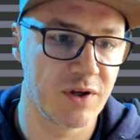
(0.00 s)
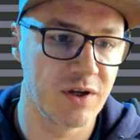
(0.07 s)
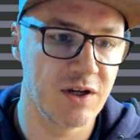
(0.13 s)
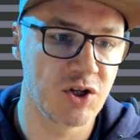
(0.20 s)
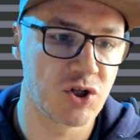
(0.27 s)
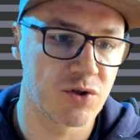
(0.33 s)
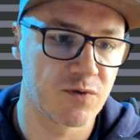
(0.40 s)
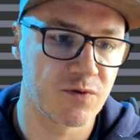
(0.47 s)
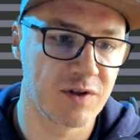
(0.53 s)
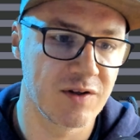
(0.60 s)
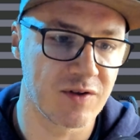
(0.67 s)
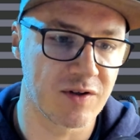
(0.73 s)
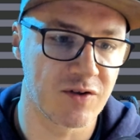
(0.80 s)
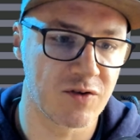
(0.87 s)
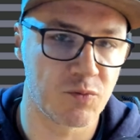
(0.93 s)
each of these
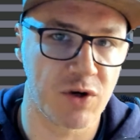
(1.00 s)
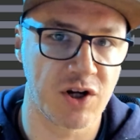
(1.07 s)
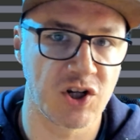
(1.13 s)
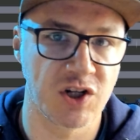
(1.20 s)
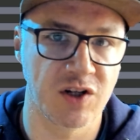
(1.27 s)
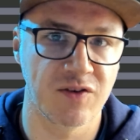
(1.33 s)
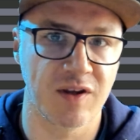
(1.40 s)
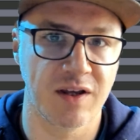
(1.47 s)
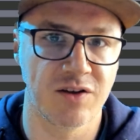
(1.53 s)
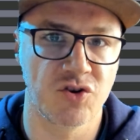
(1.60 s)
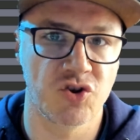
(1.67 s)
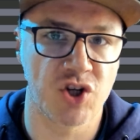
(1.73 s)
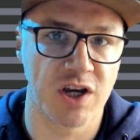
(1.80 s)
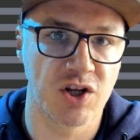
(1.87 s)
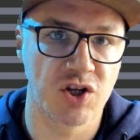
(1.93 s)
expressions and
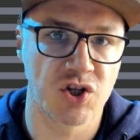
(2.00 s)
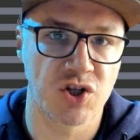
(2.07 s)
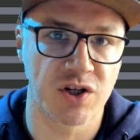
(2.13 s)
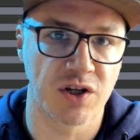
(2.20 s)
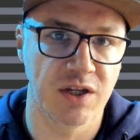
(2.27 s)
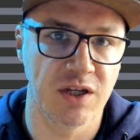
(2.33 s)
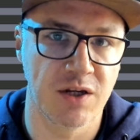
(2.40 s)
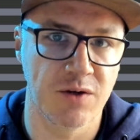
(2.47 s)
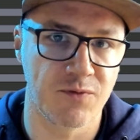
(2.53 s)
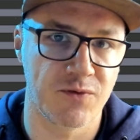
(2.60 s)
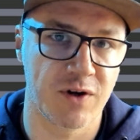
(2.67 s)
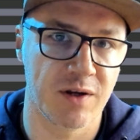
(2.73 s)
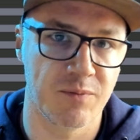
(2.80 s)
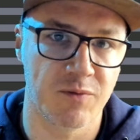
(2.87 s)
change the keyframe